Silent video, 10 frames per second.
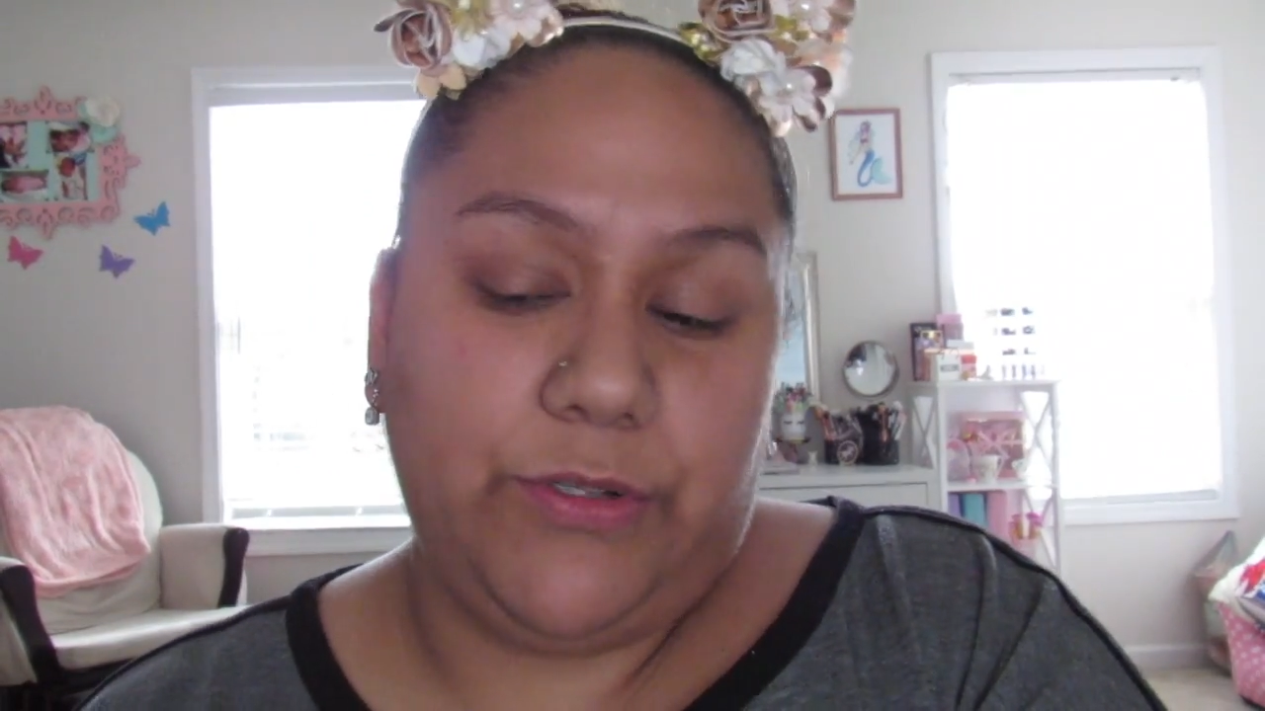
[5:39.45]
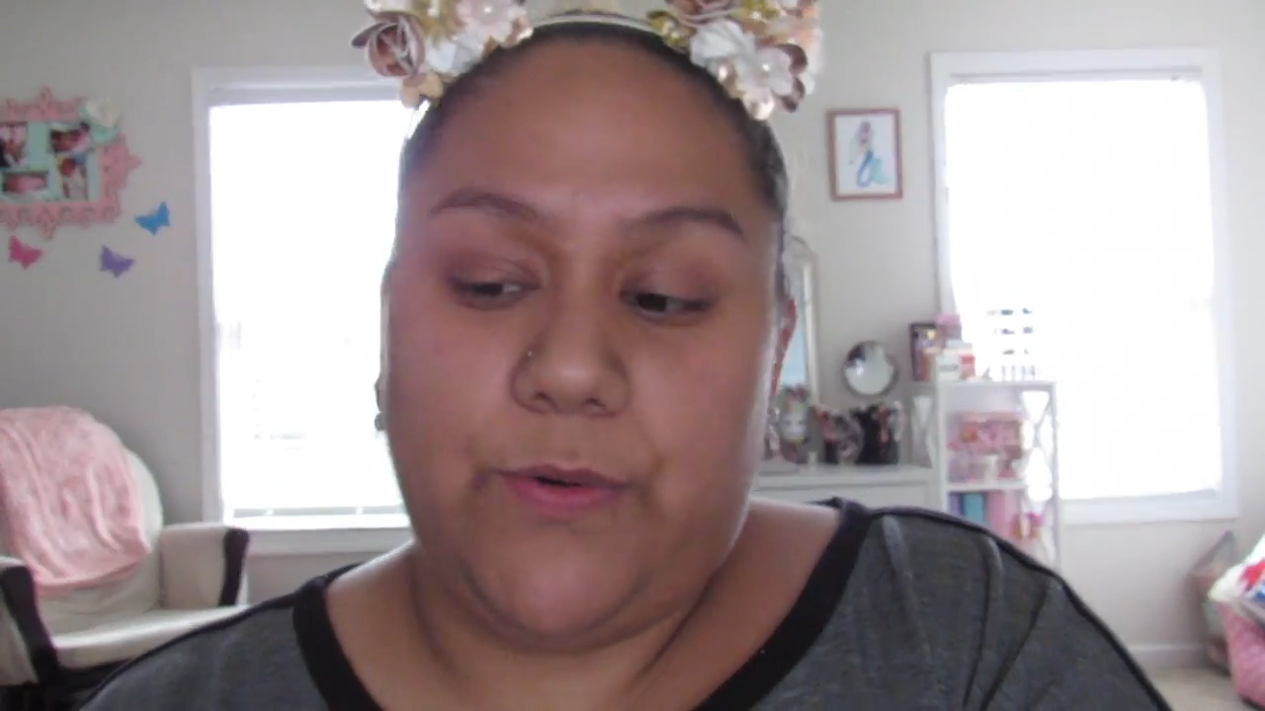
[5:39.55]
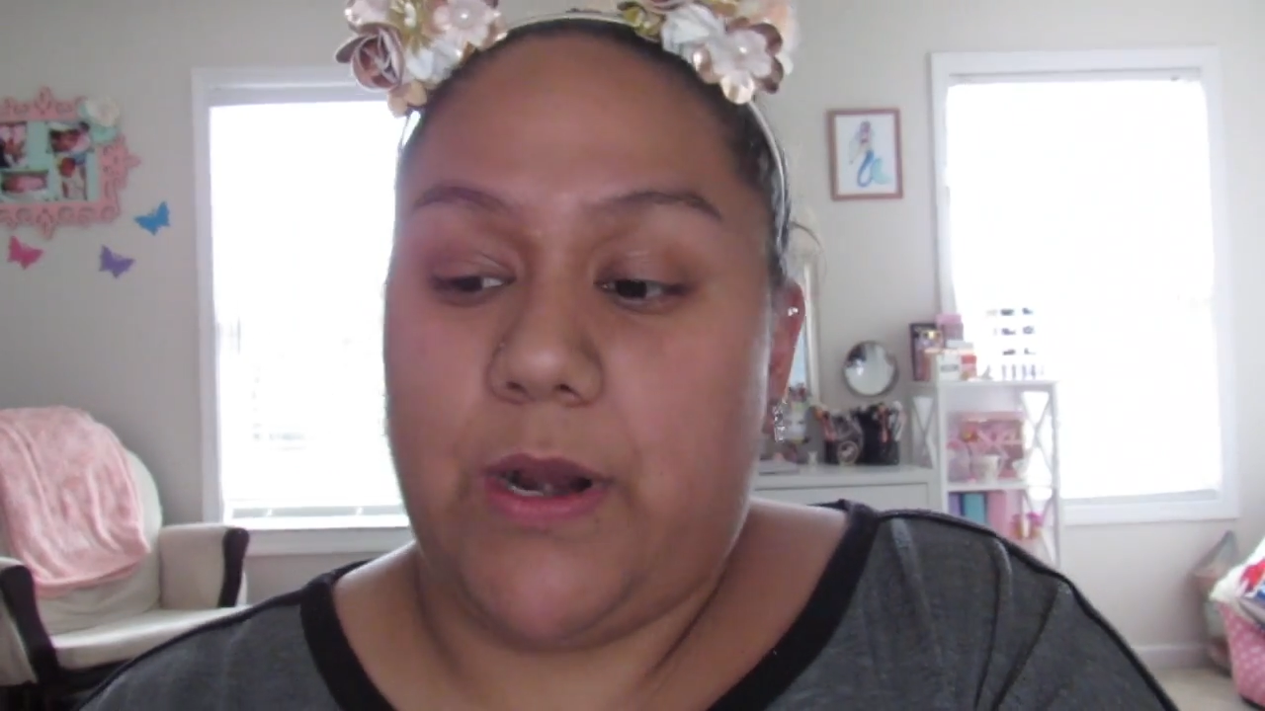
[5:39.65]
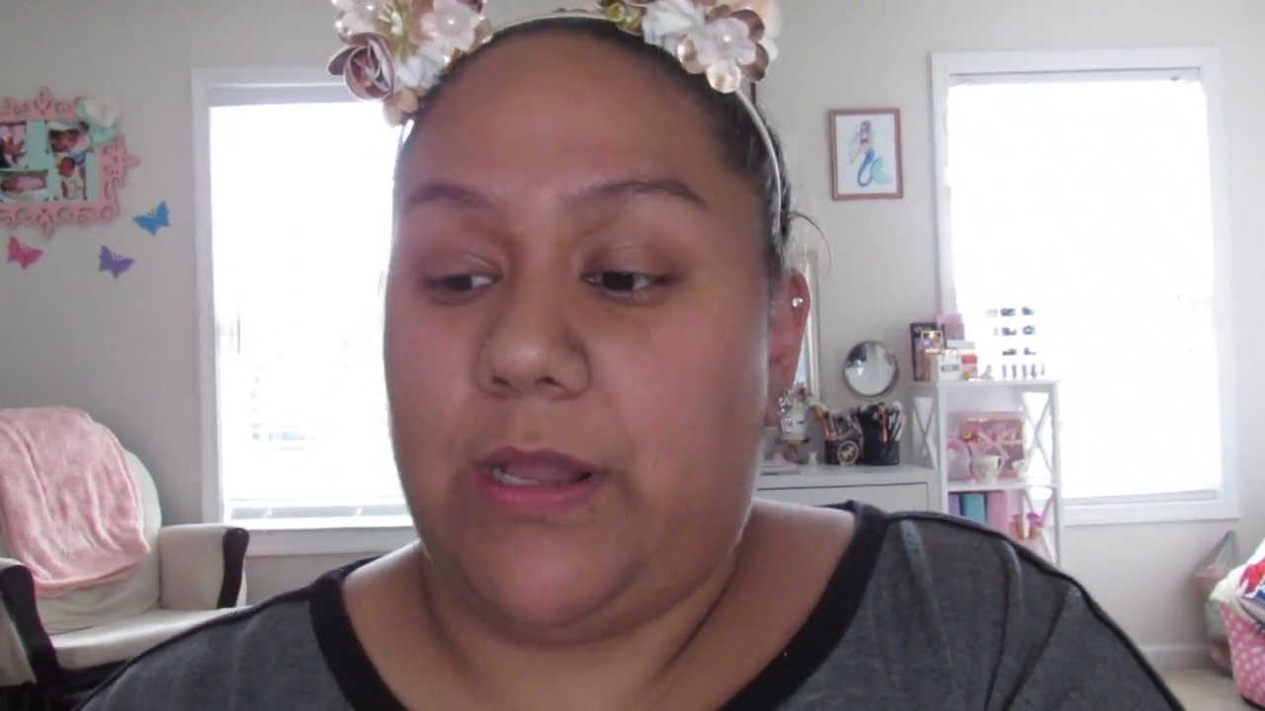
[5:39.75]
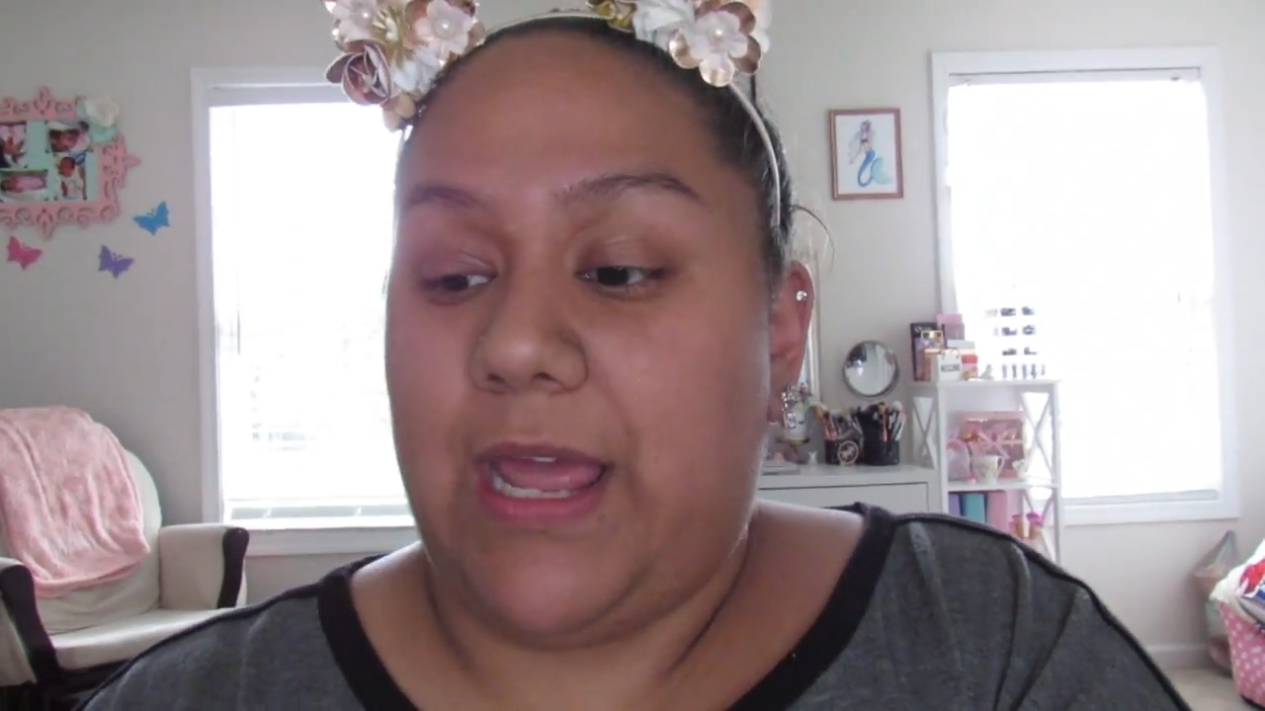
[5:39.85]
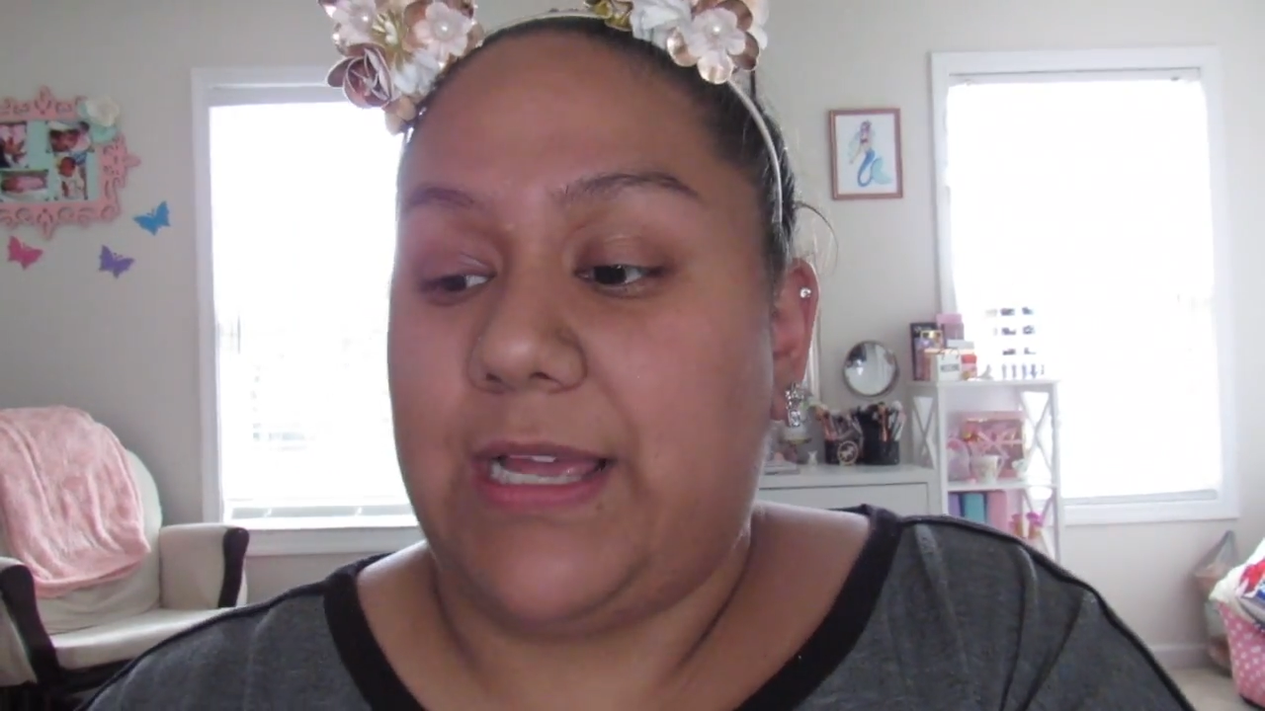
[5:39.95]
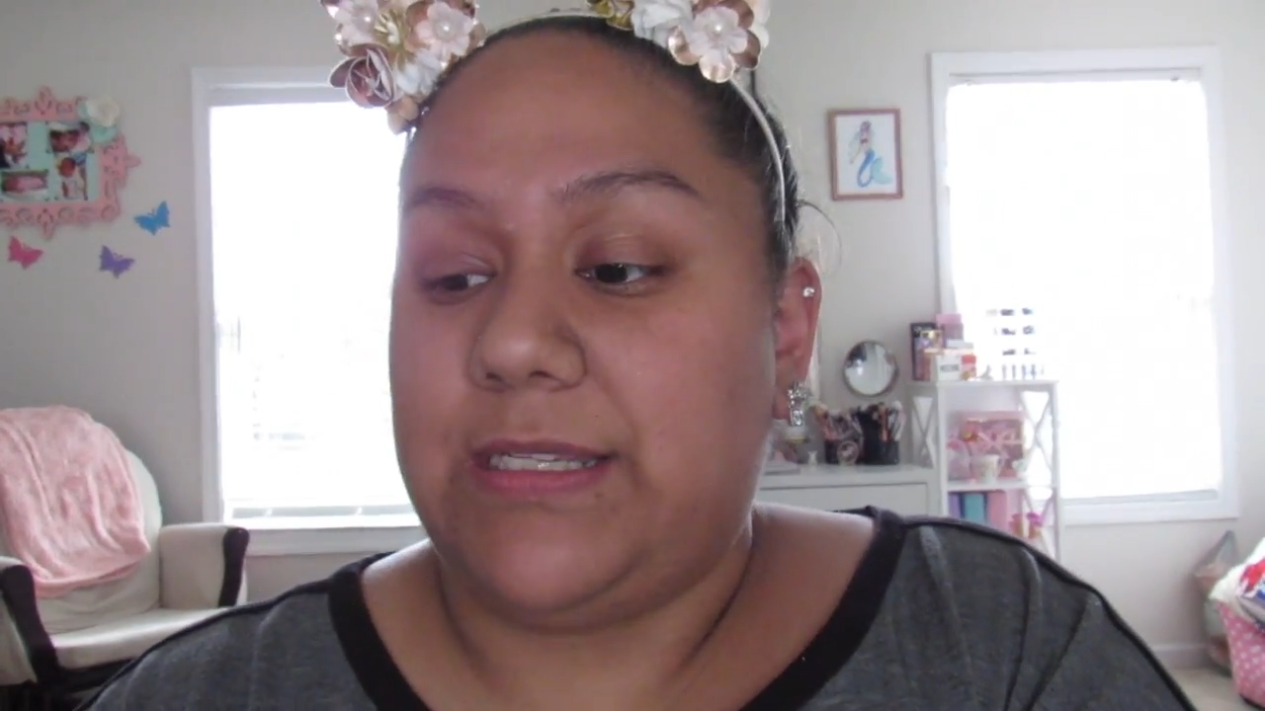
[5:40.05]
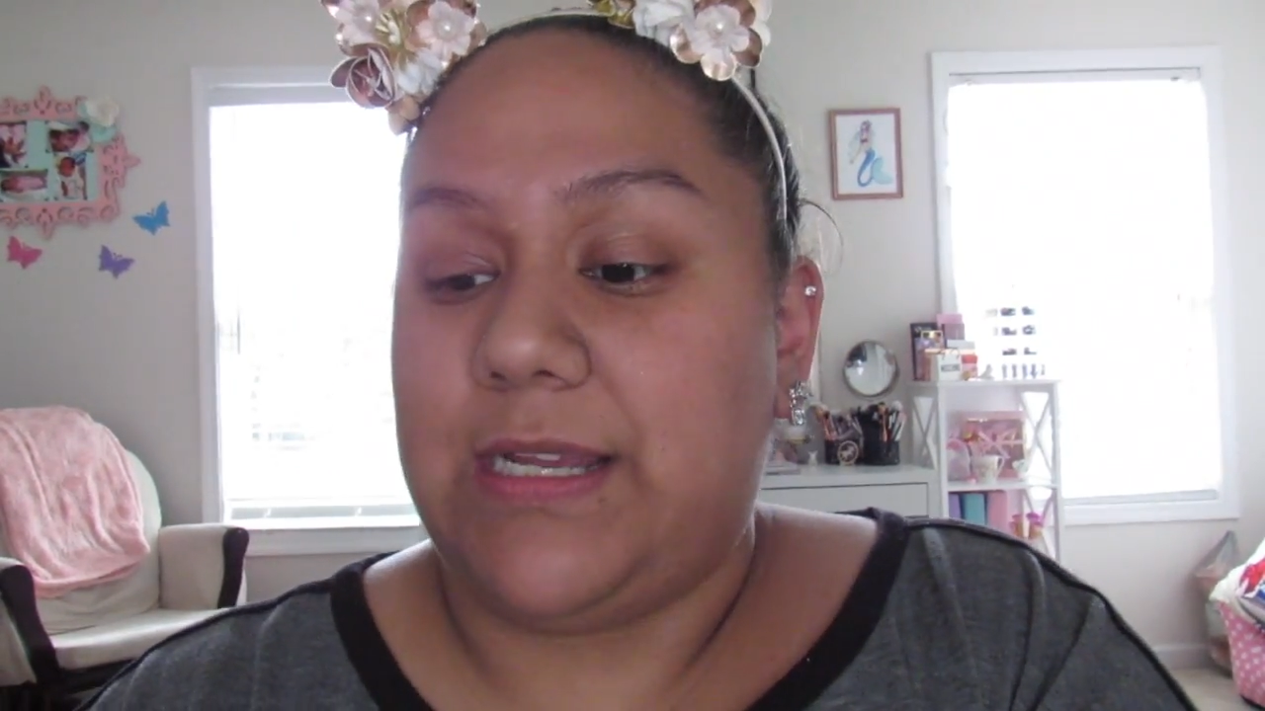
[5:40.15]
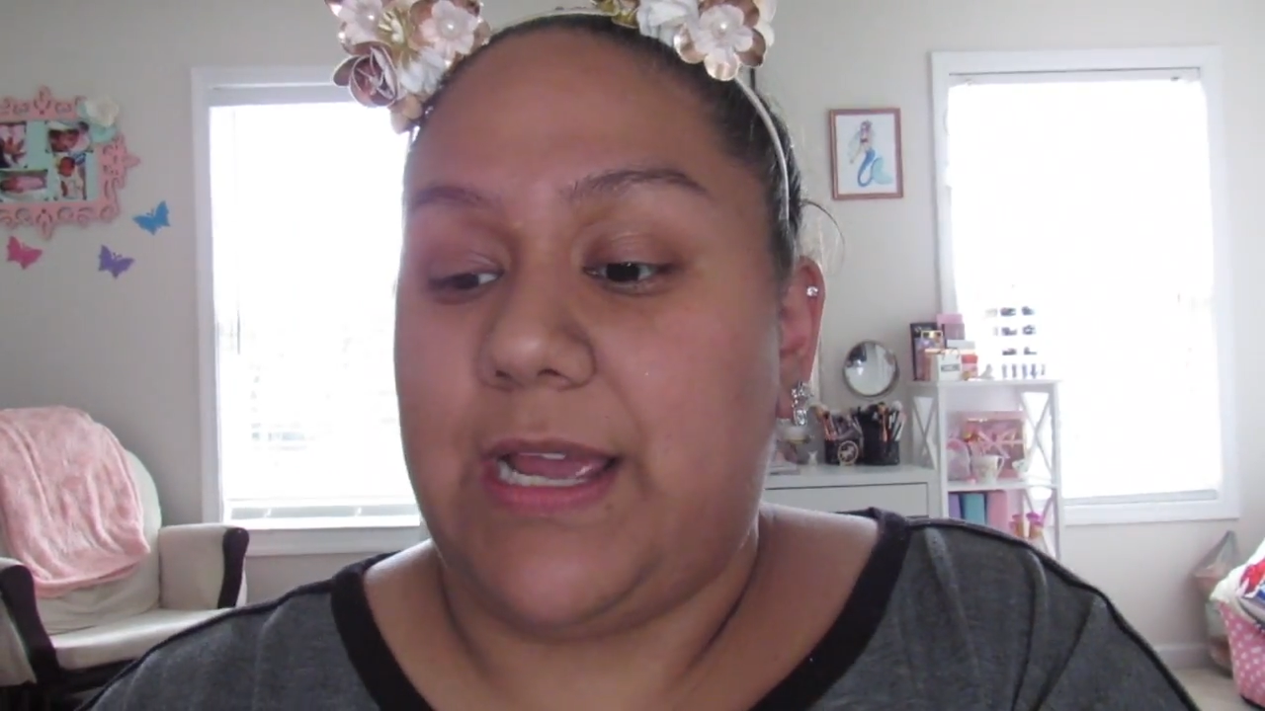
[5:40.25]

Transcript: to our last